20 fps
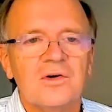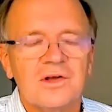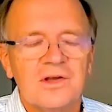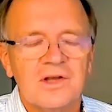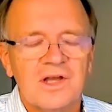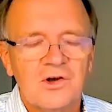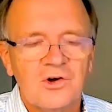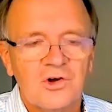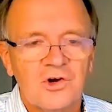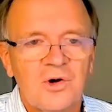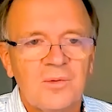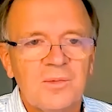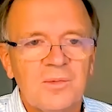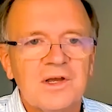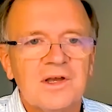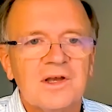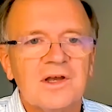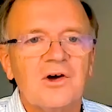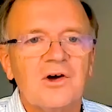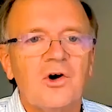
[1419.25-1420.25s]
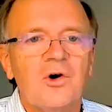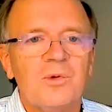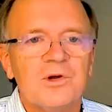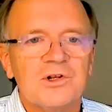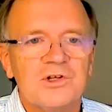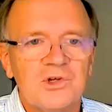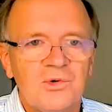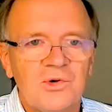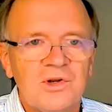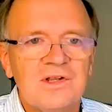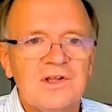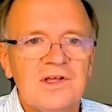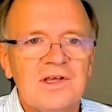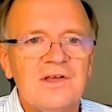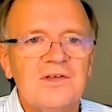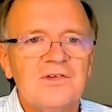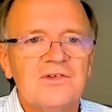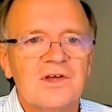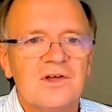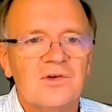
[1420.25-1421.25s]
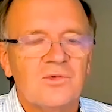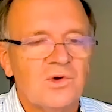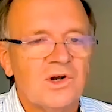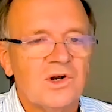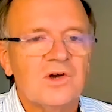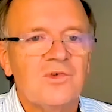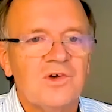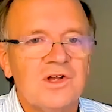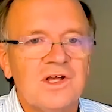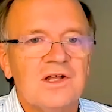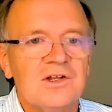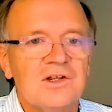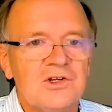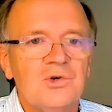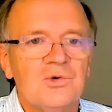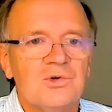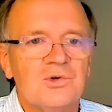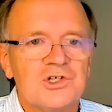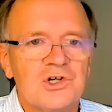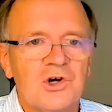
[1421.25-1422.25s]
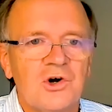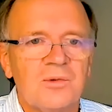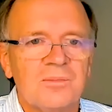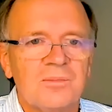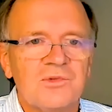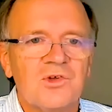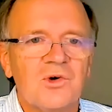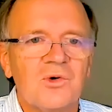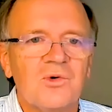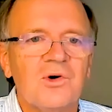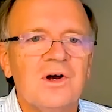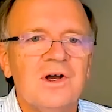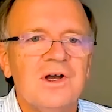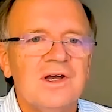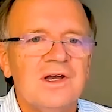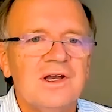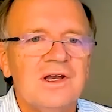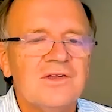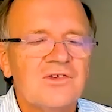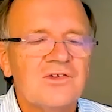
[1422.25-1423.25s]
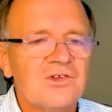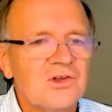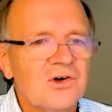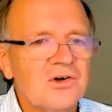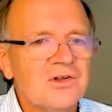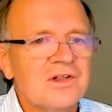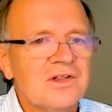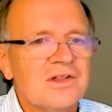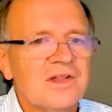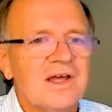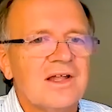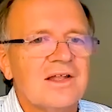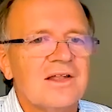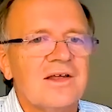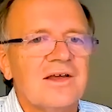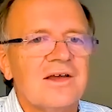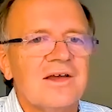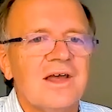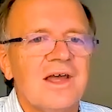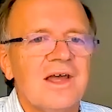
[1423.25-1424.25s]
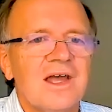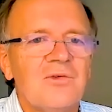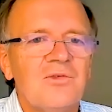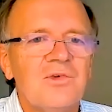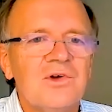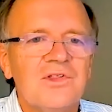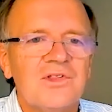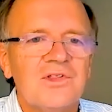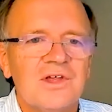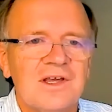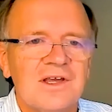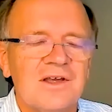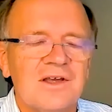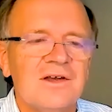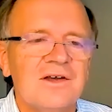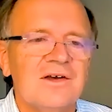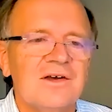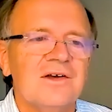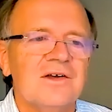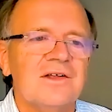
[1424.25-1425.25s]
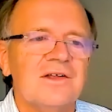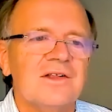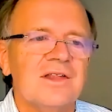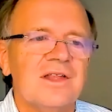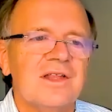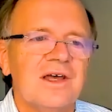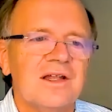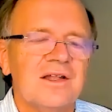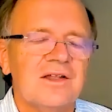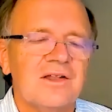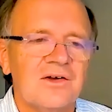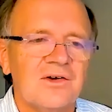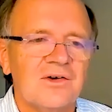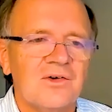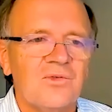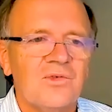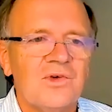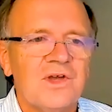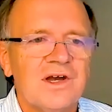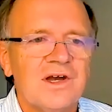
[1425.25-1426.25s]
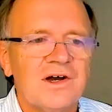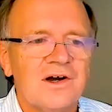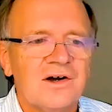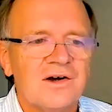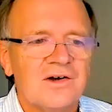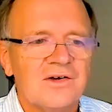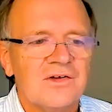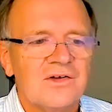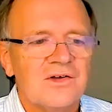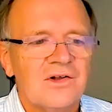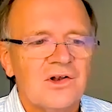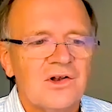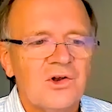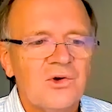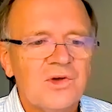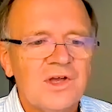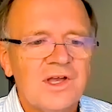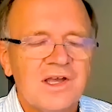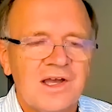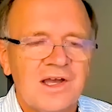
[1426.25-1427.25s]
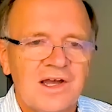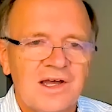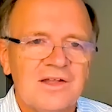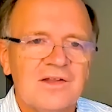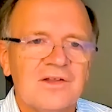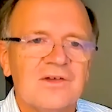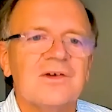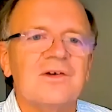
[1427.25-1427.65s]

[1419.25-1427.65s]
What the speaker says: economic opportunities and will create new jobs. So it's not that everything that we are looking at